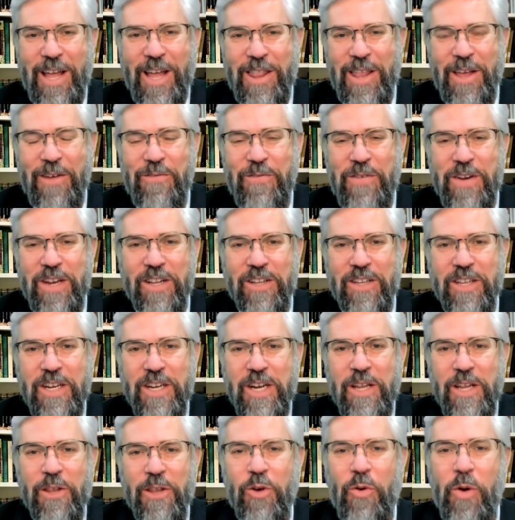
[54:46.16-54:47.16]
in that field.
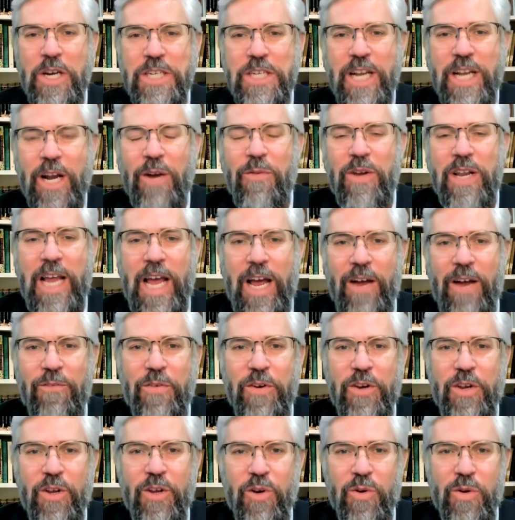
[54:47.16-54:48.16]
Yeah. The question I really have
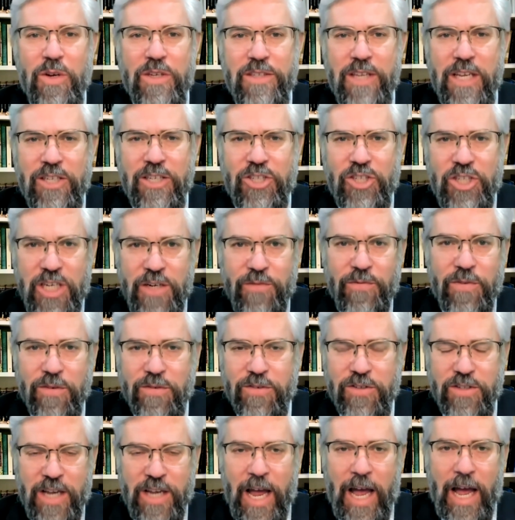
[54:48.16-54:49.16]
for you is, as chief
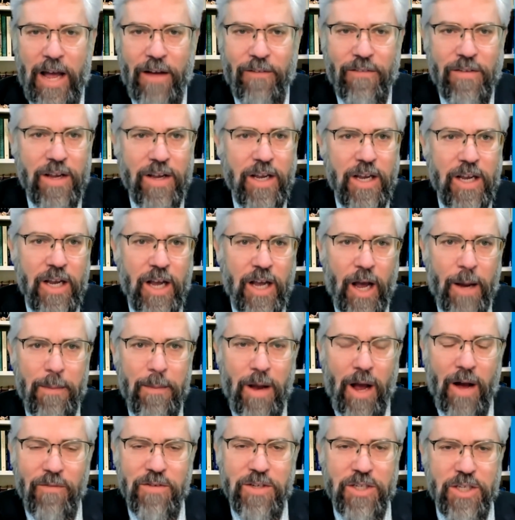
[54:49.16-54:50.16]
of staff, I
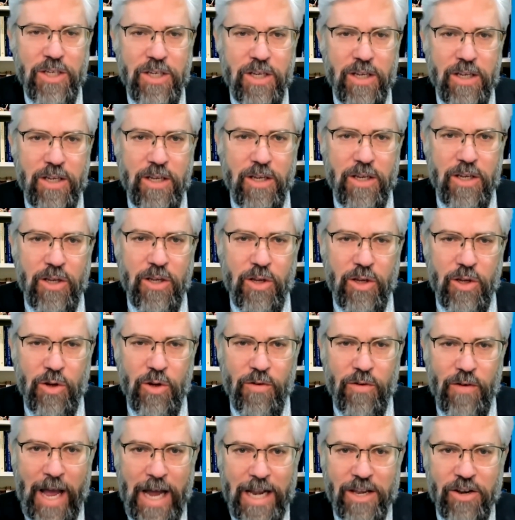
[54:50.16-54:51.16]
mean, obviously
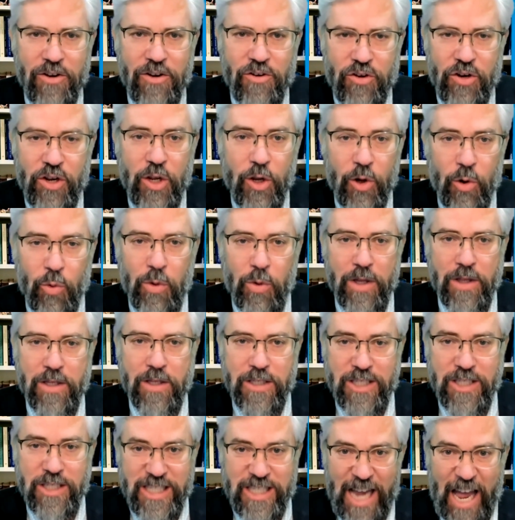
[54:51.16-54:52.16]
you had to deal with
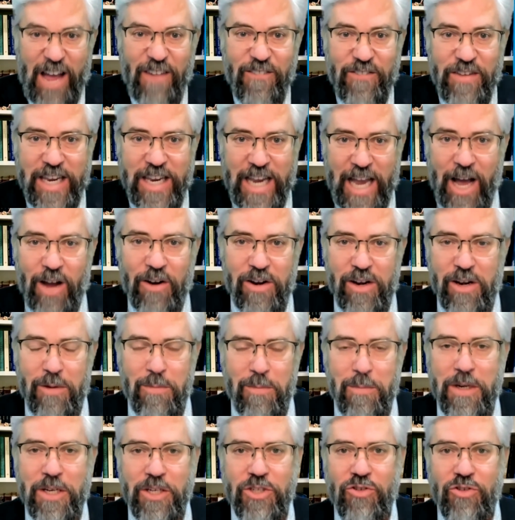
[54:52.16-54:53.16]
staffing out an
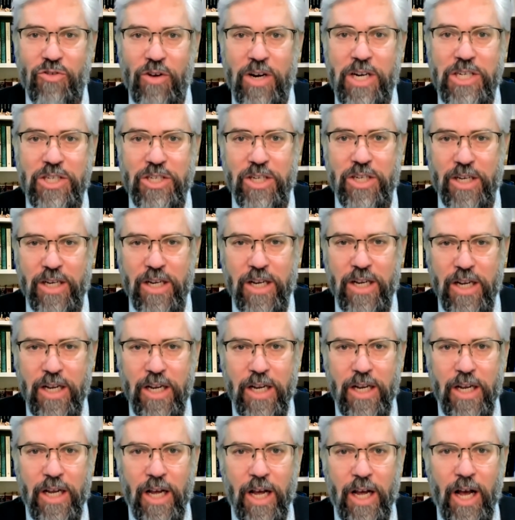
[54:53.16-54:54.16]
administration,
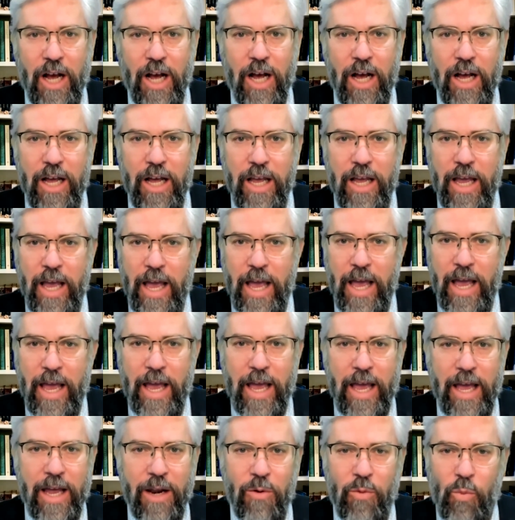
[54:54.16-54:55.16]
uh,
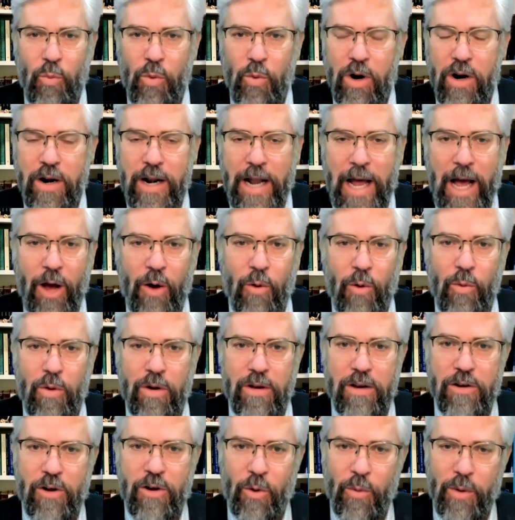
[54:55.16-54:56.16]
and we're now
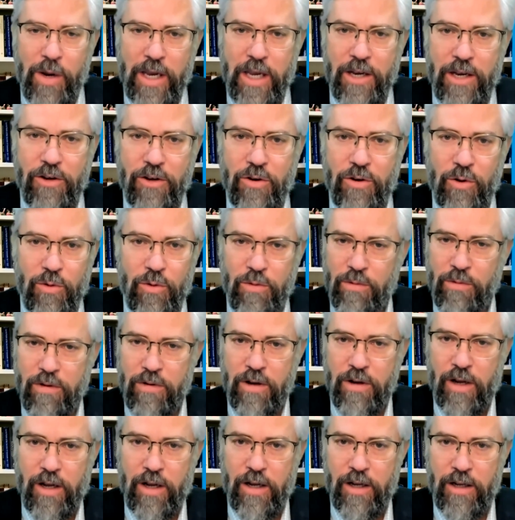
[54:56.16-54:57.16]
going into
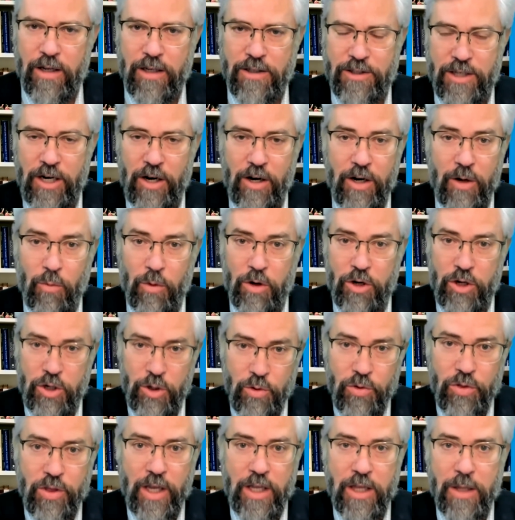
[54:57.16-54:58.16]
a scenario where
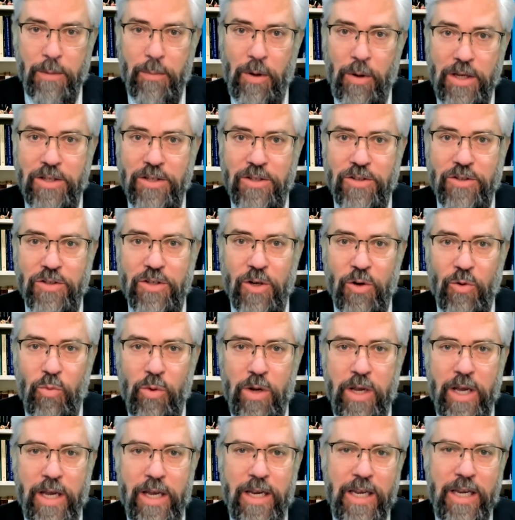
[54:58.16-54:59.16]
you think the president's going to
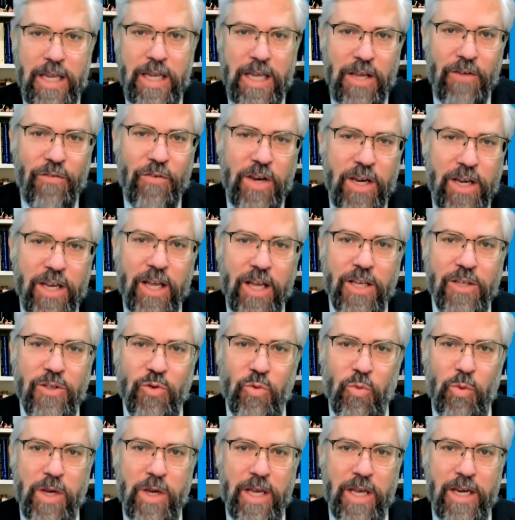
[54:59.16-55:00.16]
win. If he does
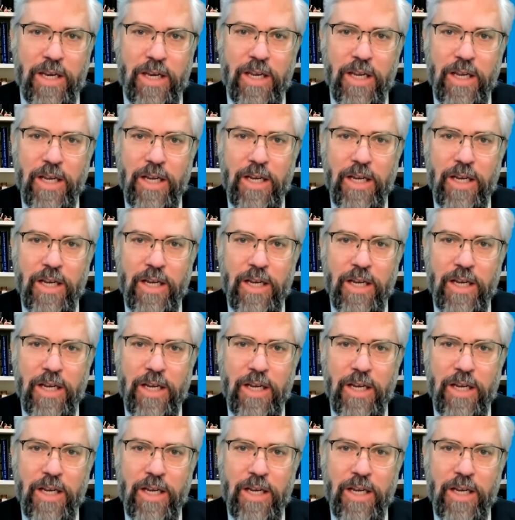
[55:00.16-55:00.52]
win